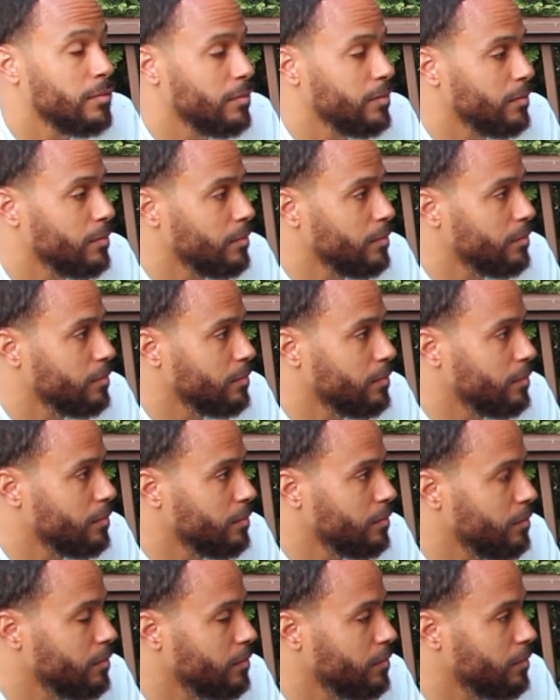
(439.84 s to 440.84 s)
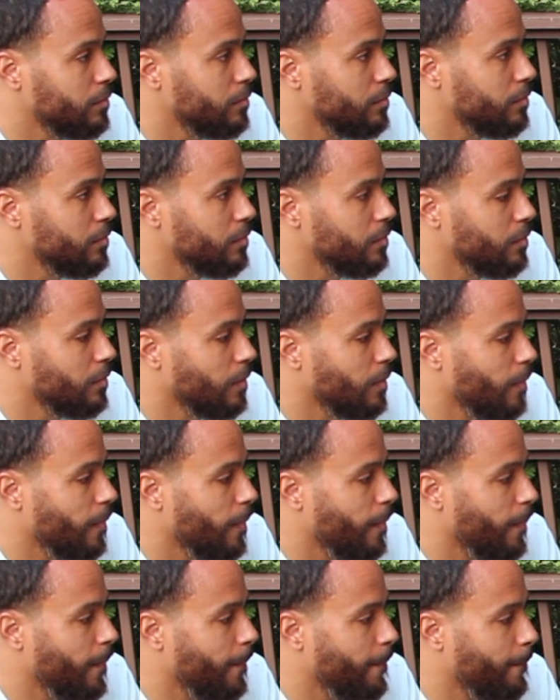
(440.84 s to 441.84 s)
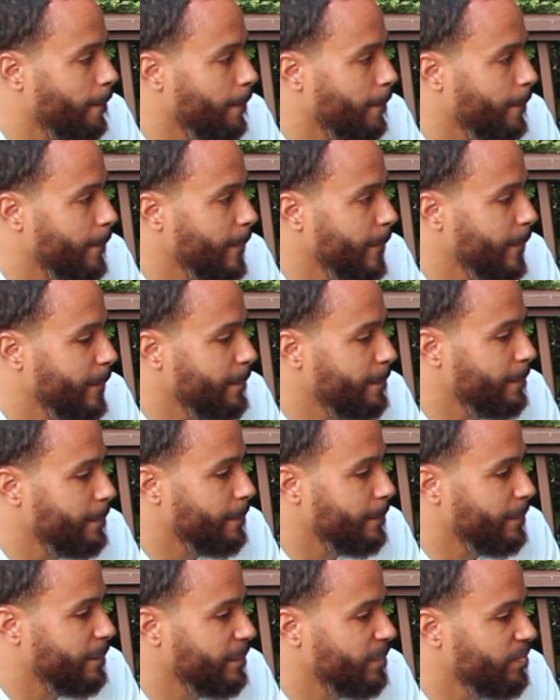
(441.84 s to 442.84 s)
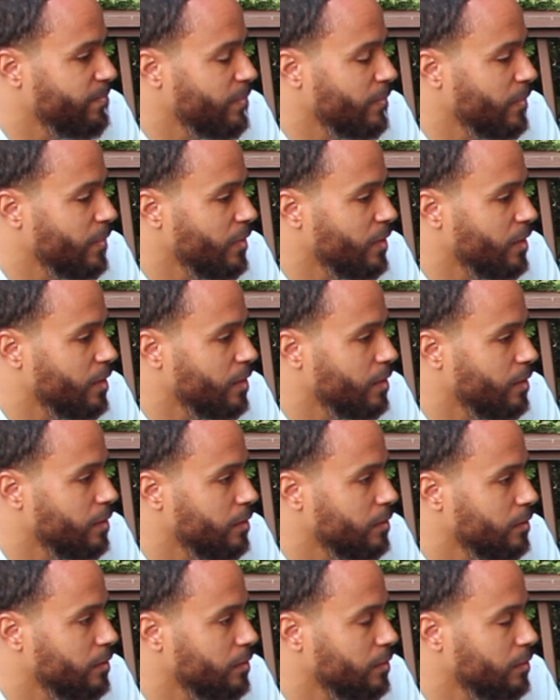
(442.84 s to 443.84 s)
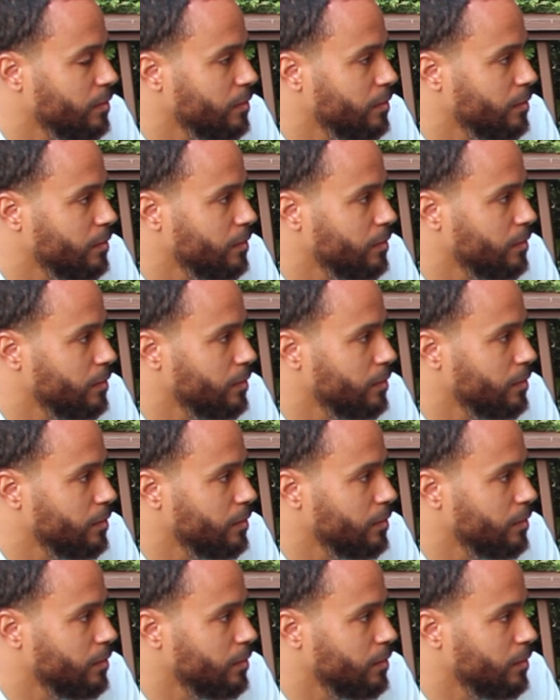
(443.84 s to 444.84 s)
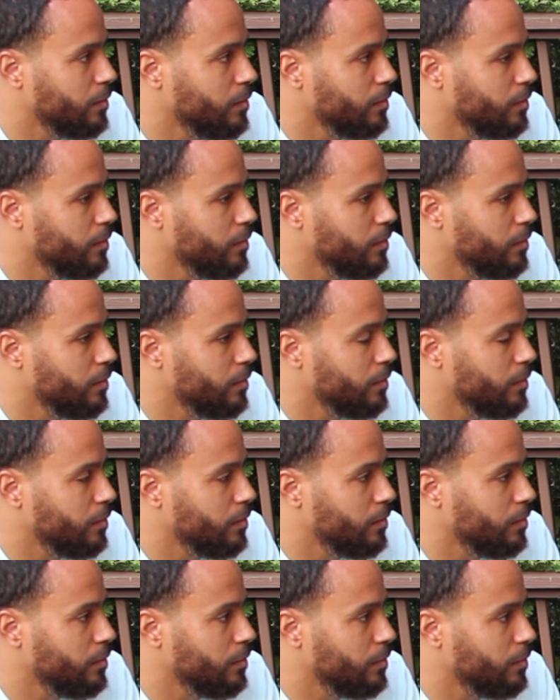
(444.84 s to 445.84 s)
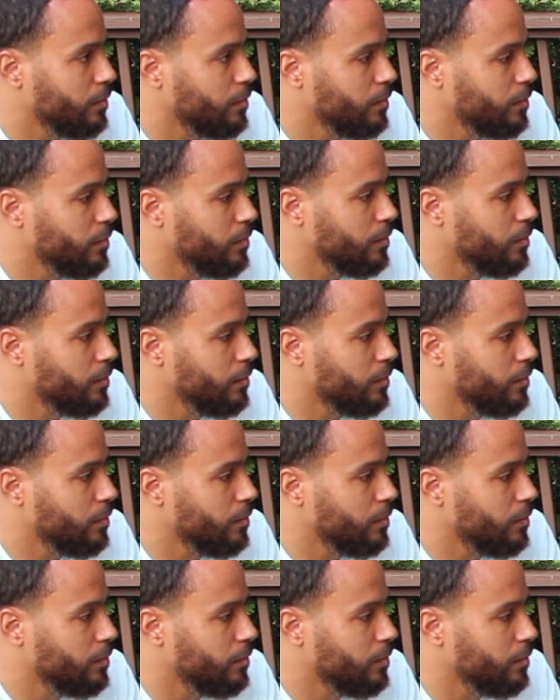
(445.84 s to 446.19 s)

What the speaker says: This person isn't speaking.